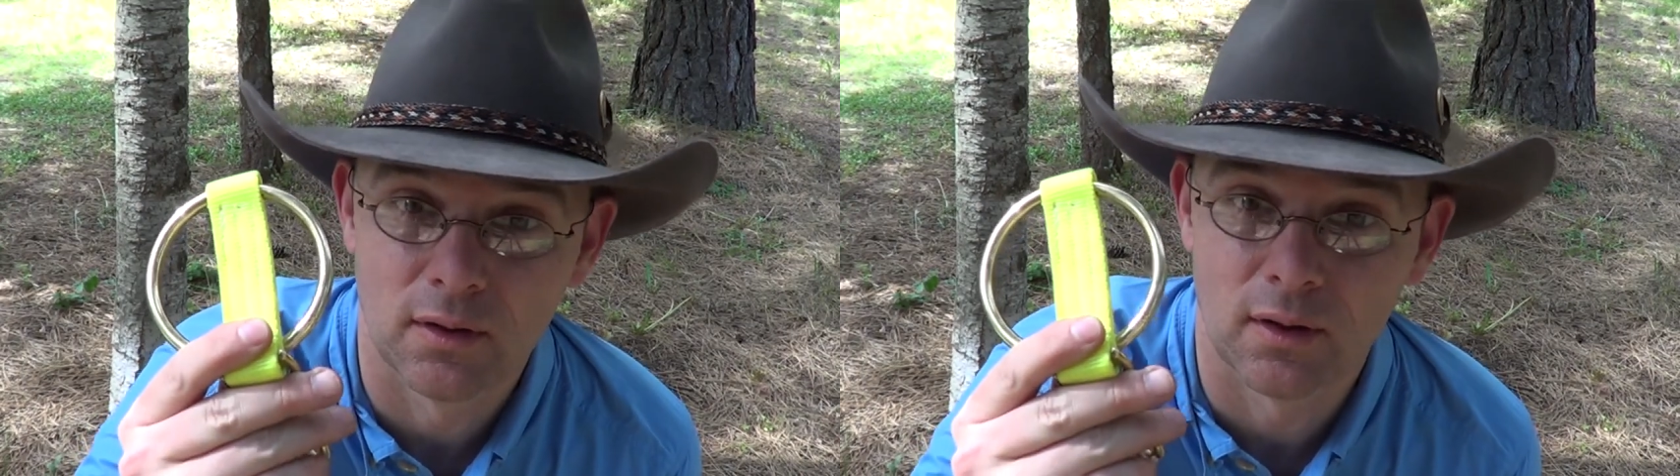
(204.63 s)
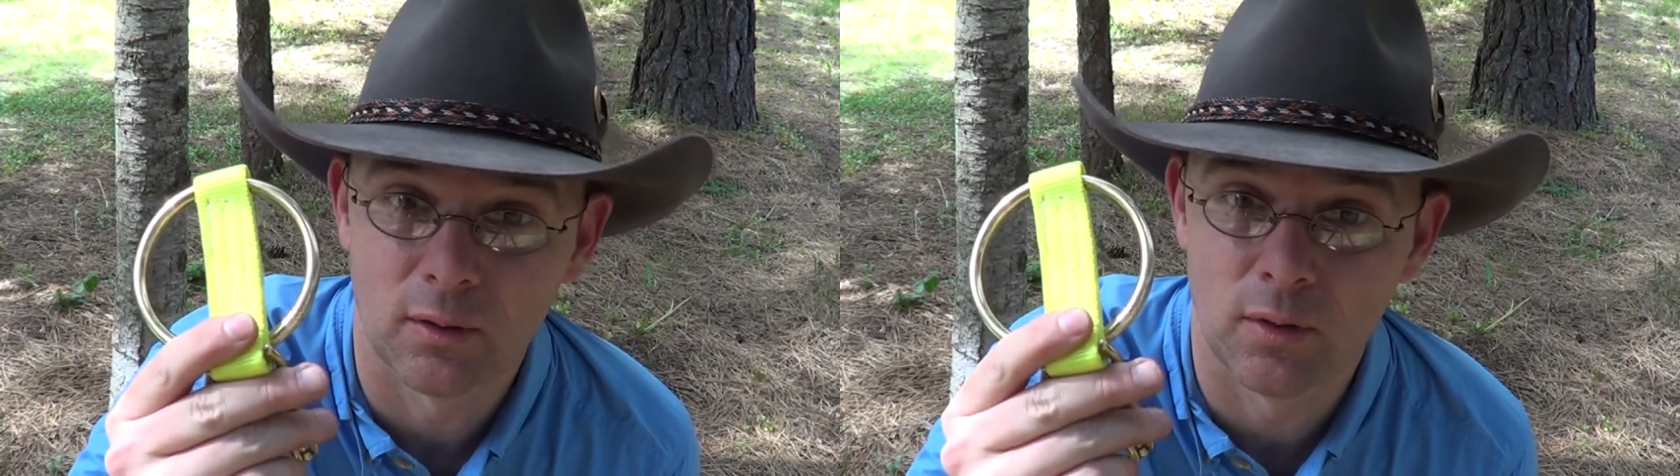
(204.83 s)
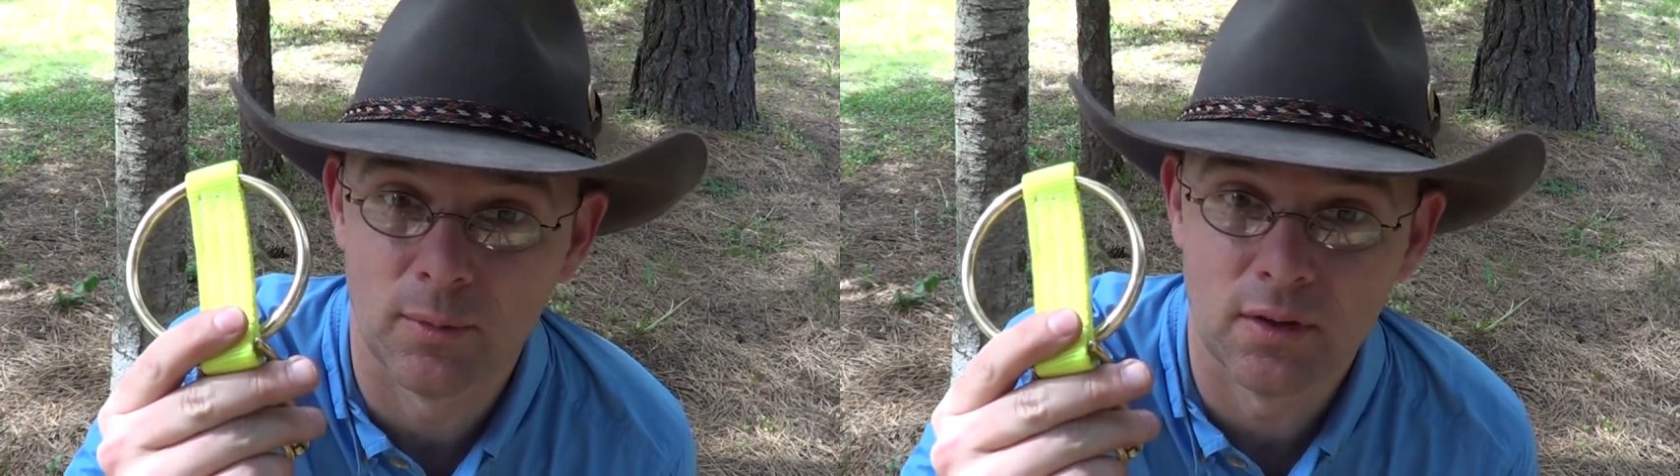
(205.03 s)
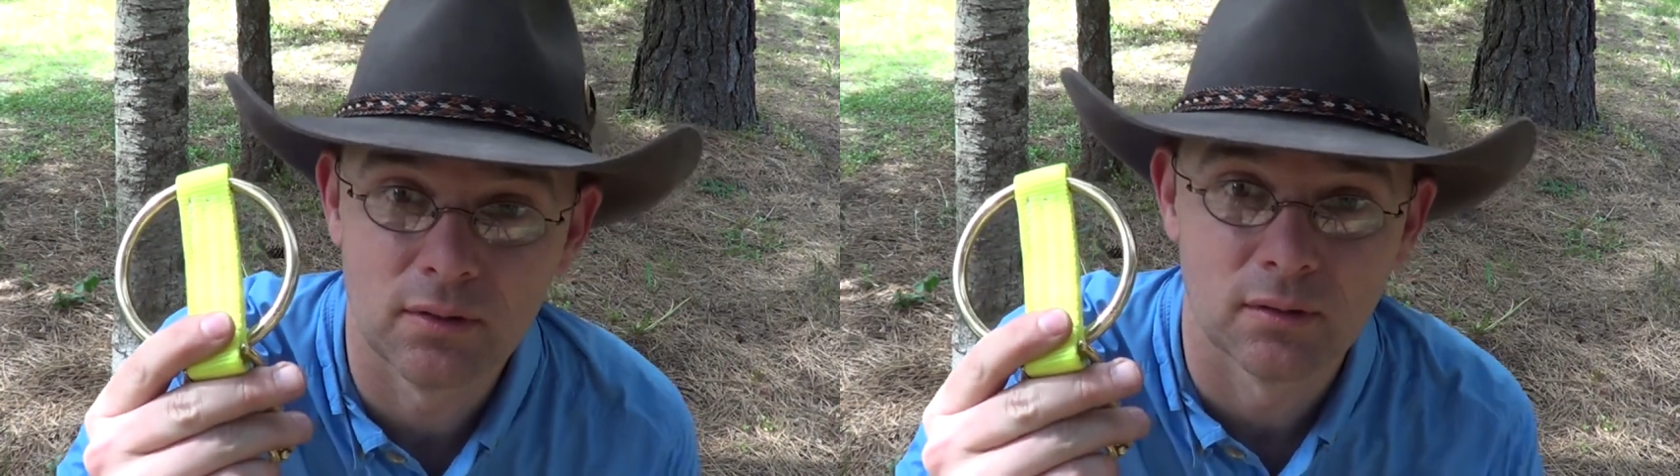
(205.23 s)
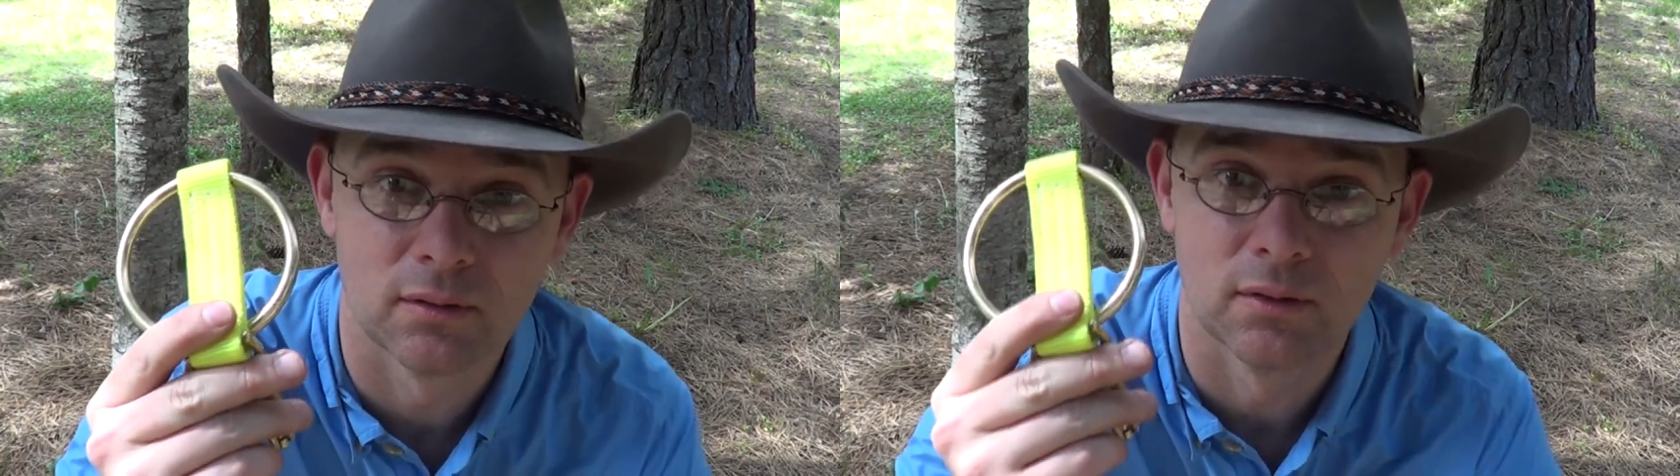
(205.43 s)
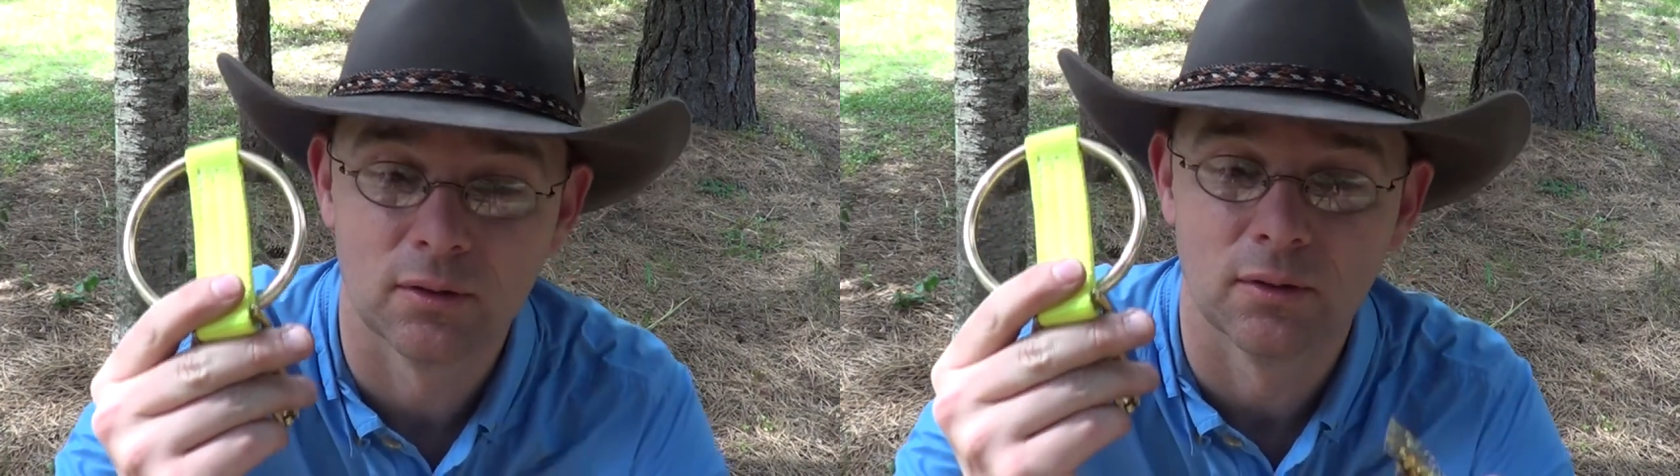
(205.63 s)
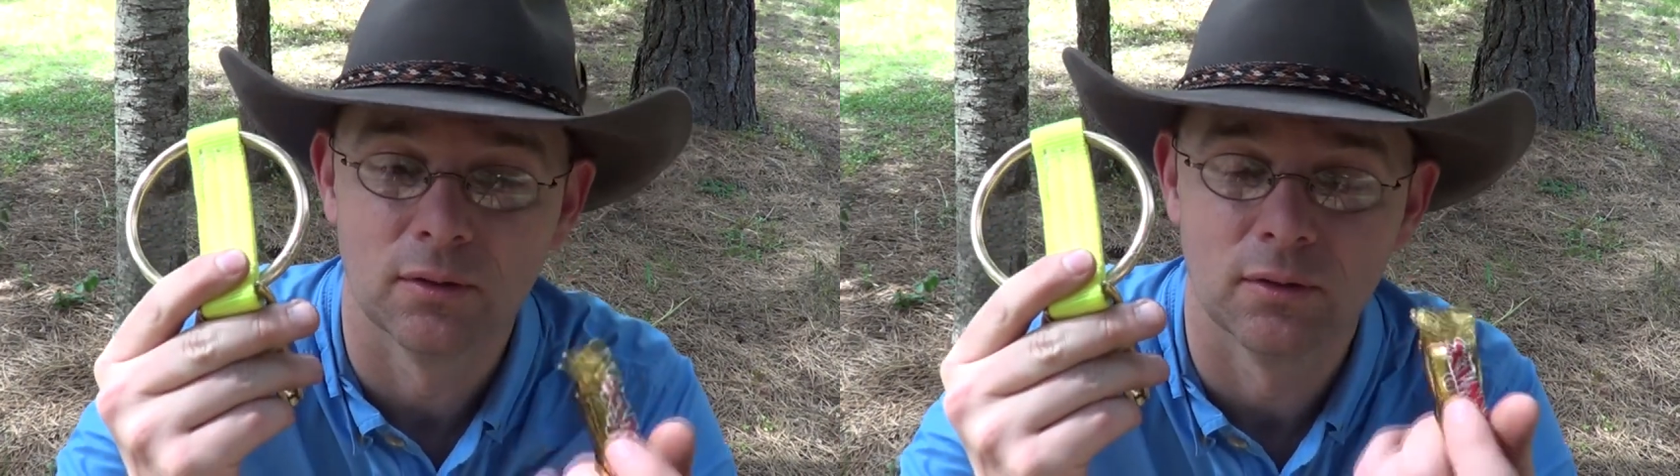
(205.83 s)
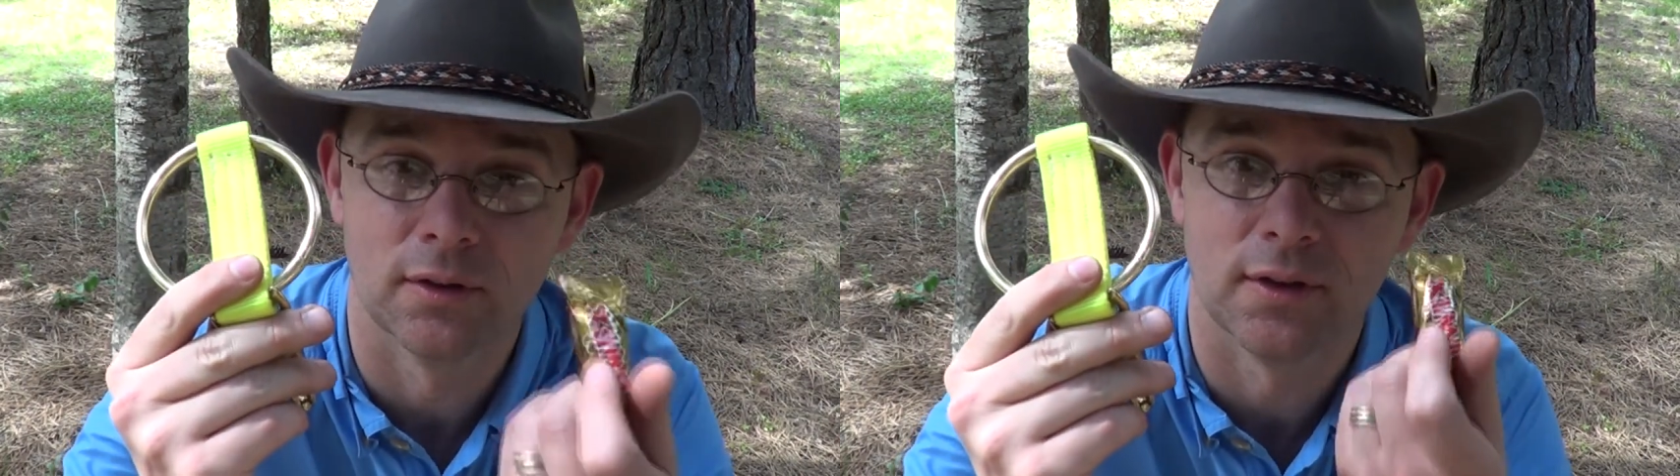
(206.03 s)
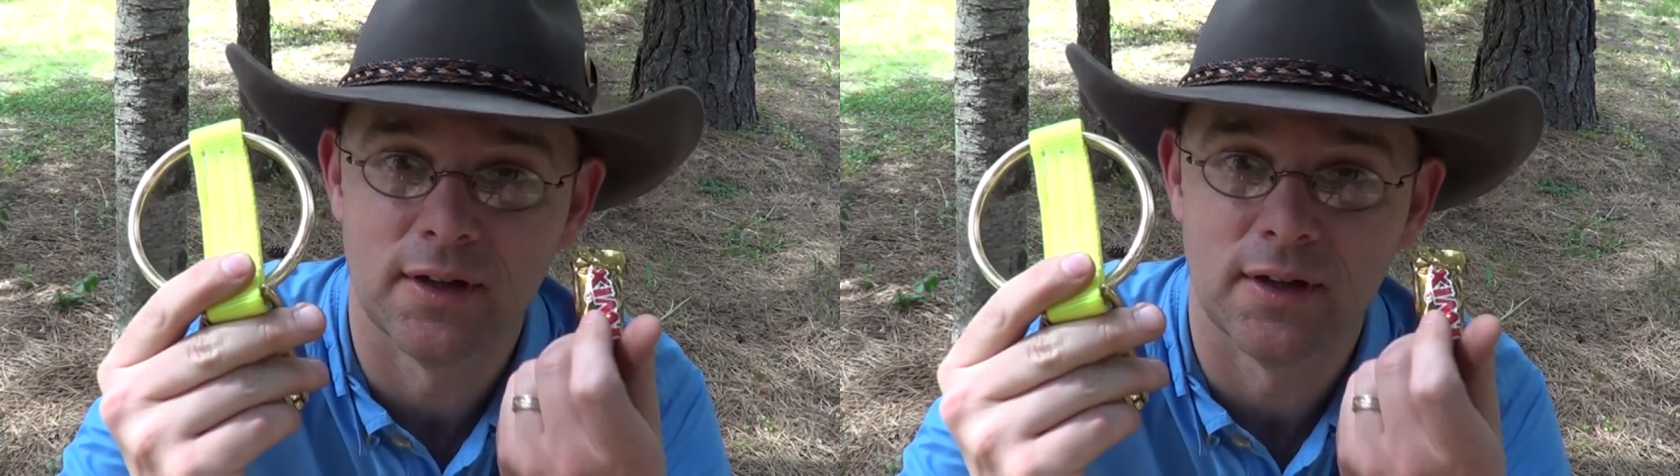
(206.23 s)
The equipment or